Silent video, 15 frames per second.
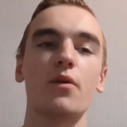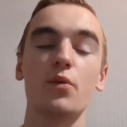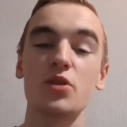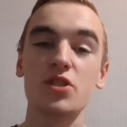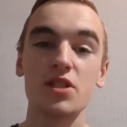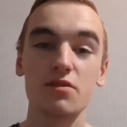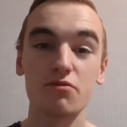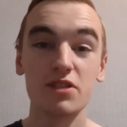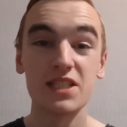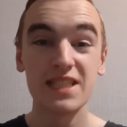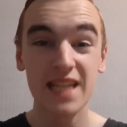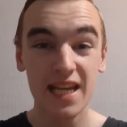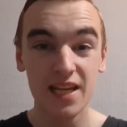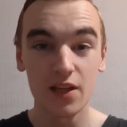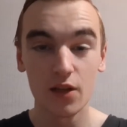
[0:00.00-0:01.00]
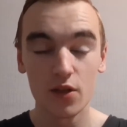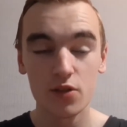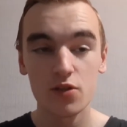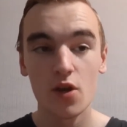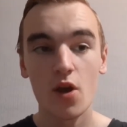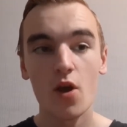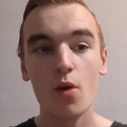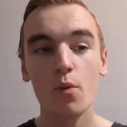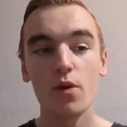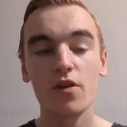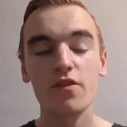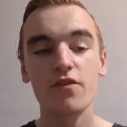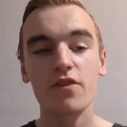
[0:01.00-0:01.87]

which is ridiculous. One of the